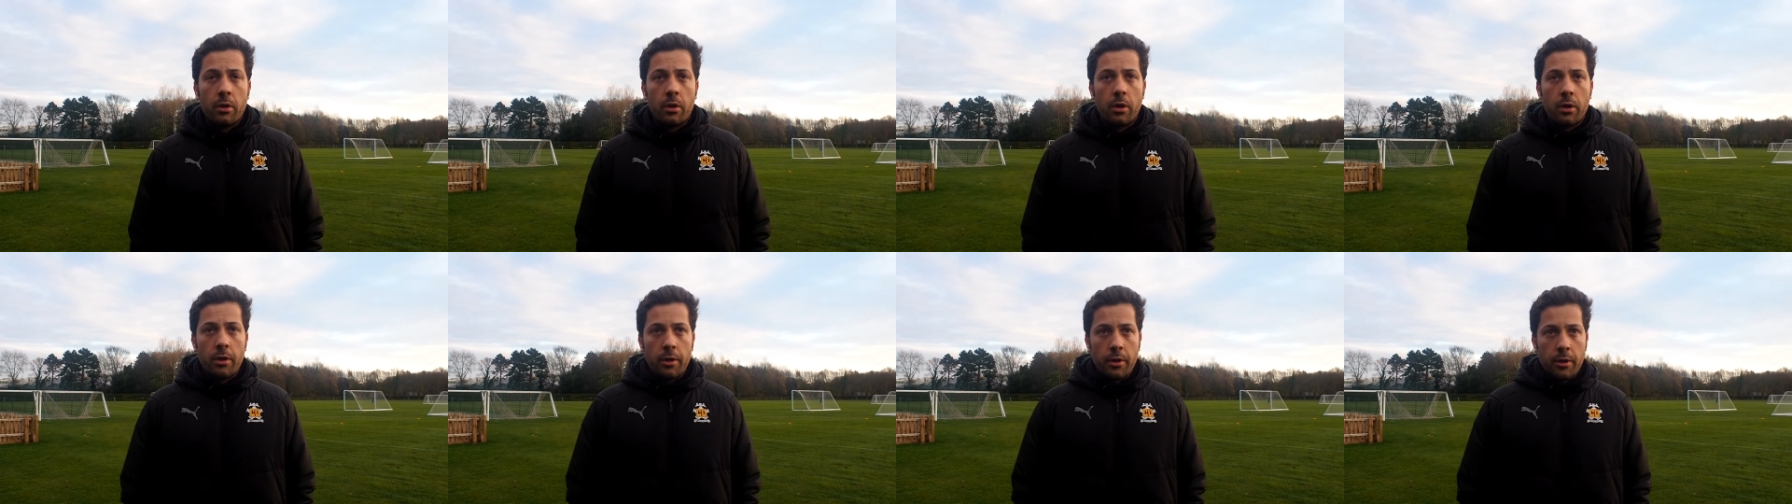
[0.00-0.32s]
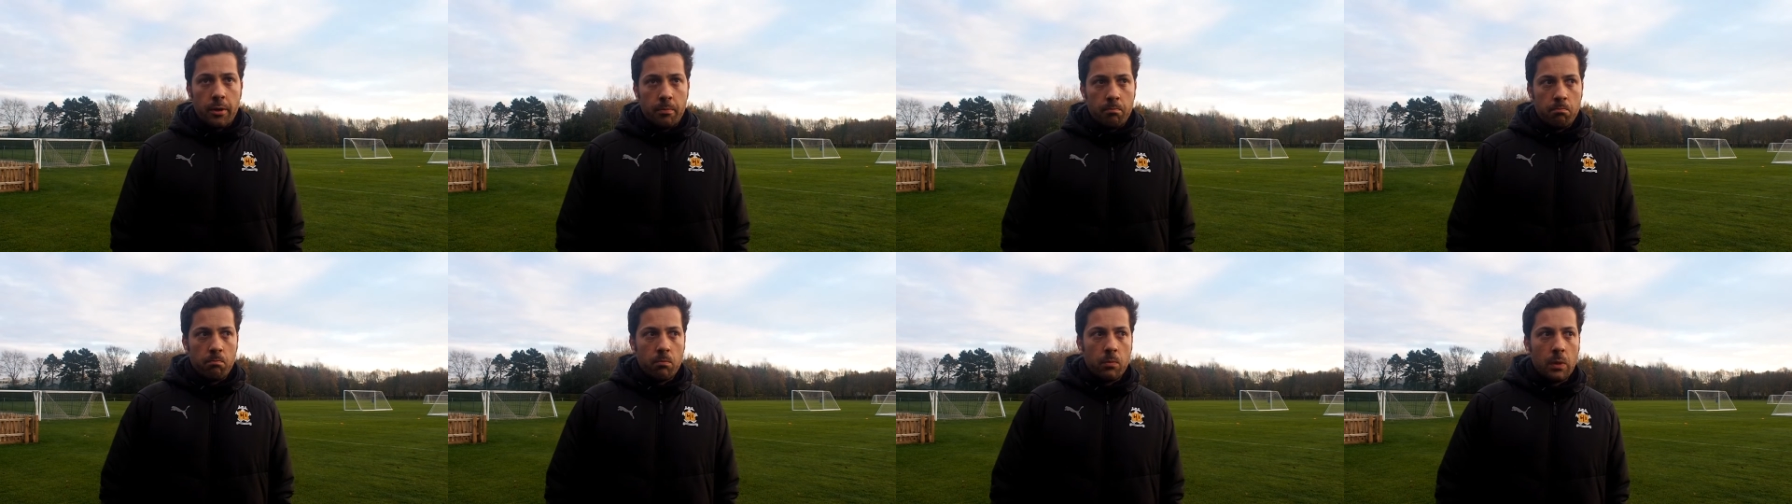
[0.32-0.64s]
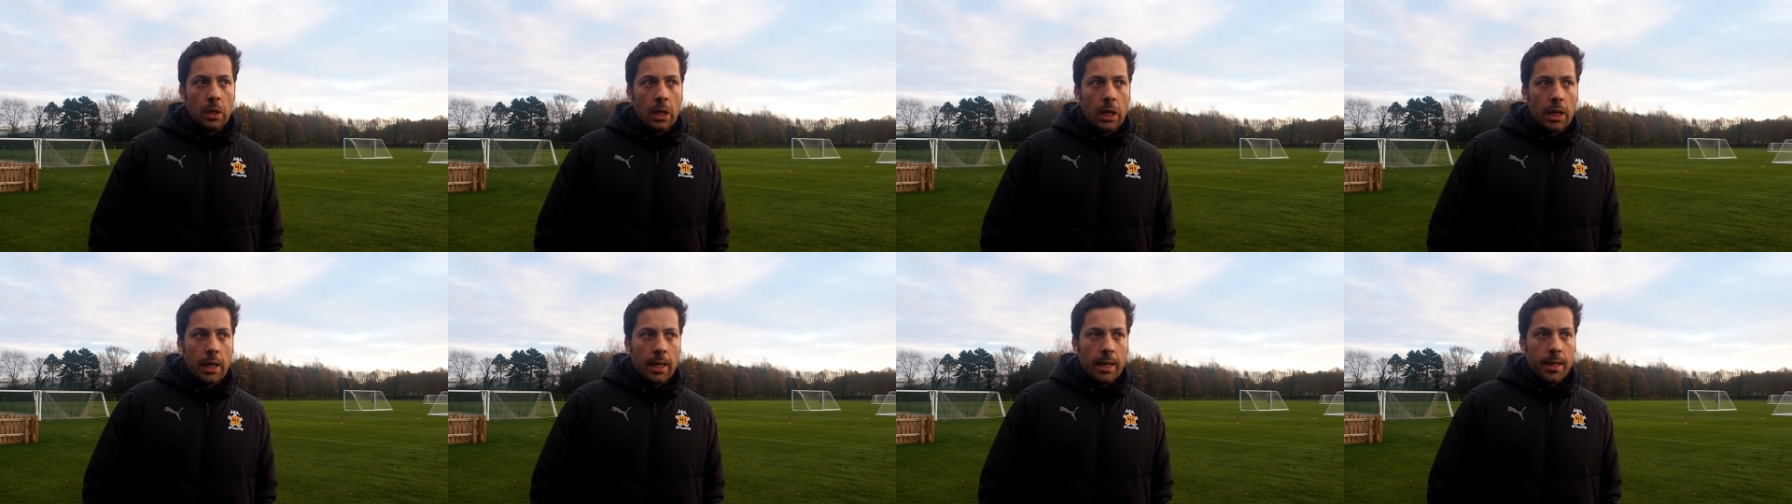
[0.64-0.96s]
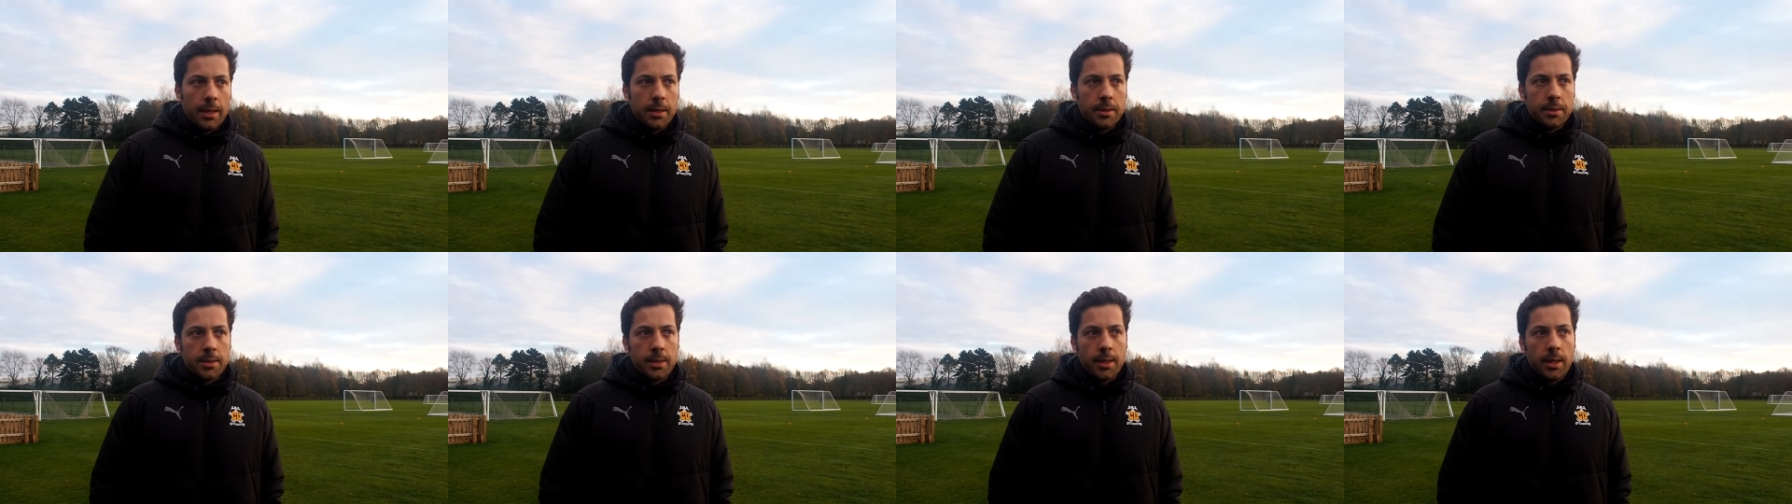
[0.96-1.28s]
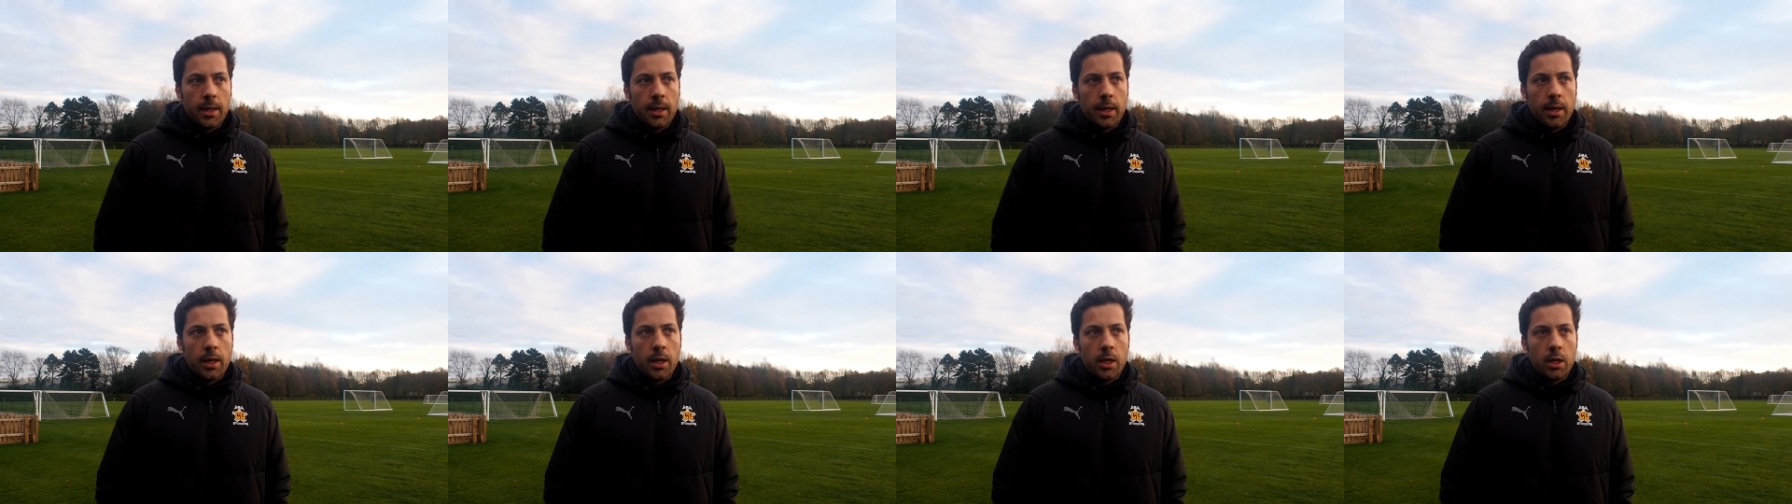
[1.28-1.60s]
um, is
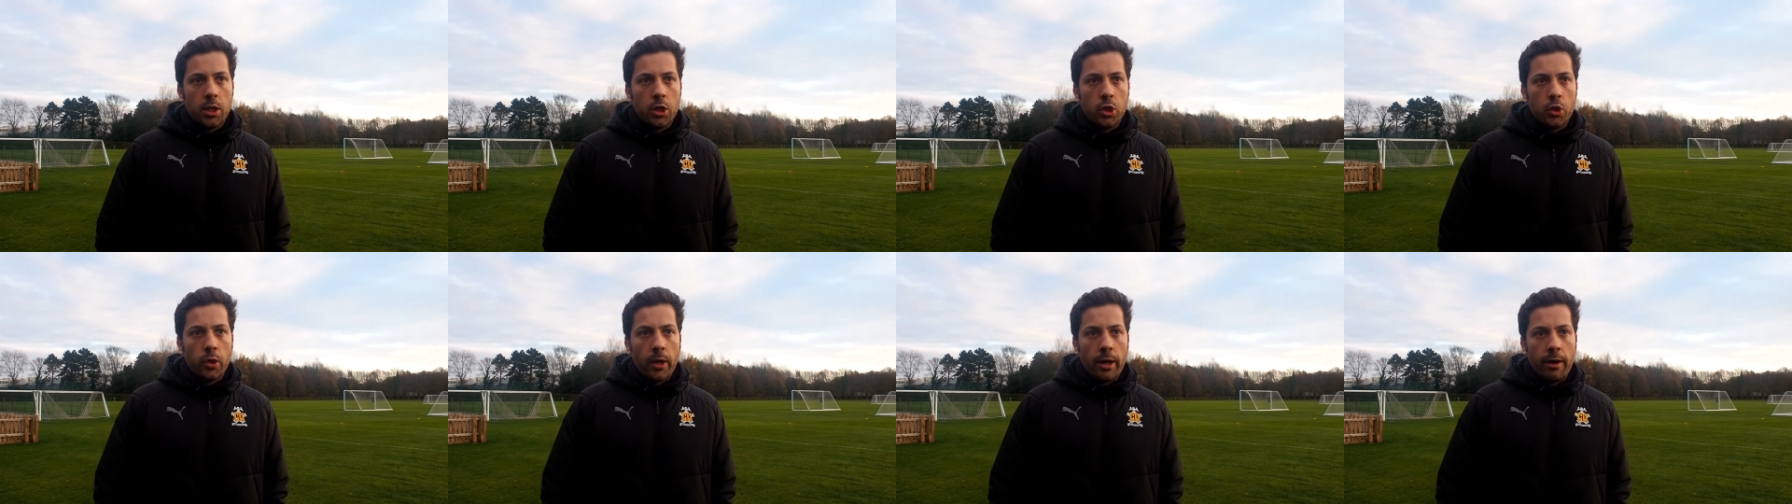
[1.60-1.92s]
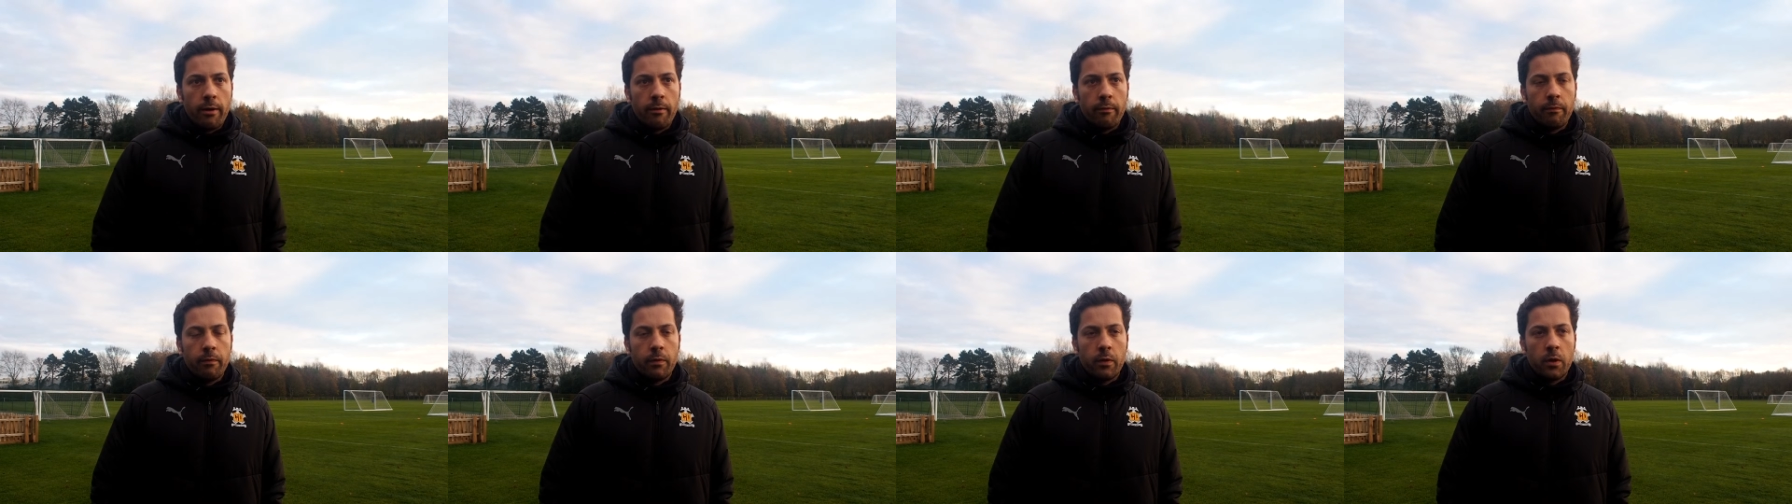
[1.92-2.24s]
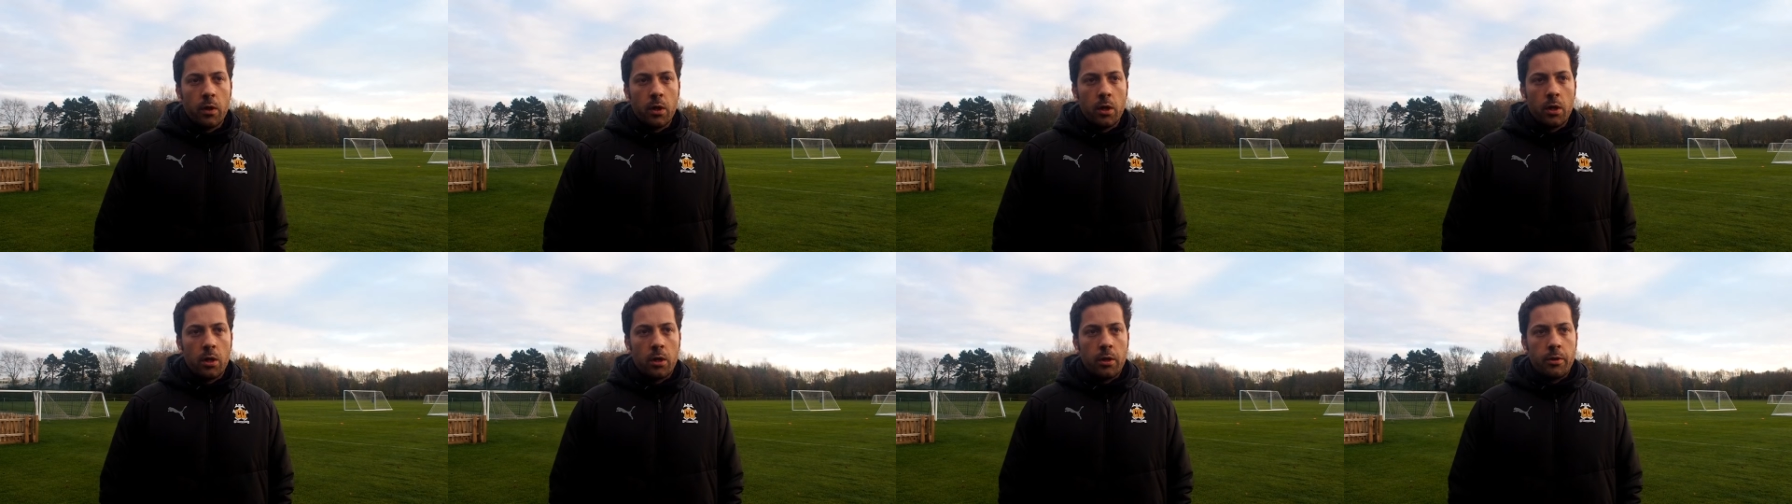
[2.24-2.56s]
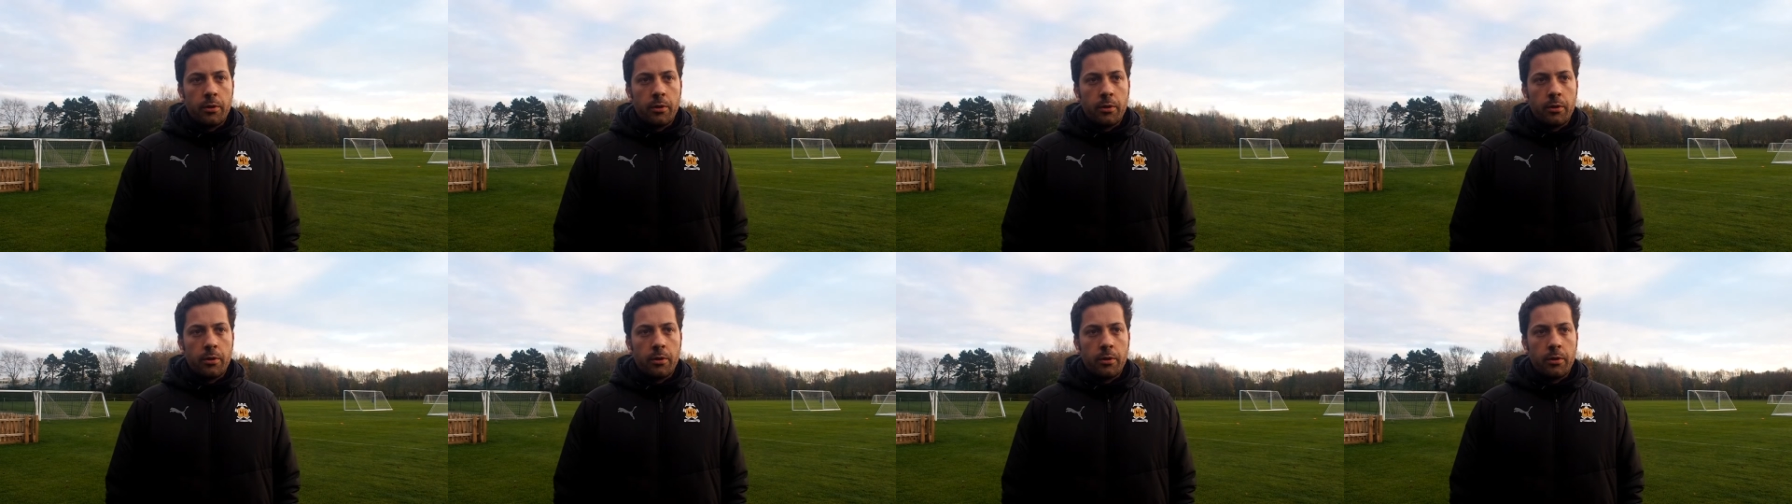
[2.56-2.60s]
that you have uh,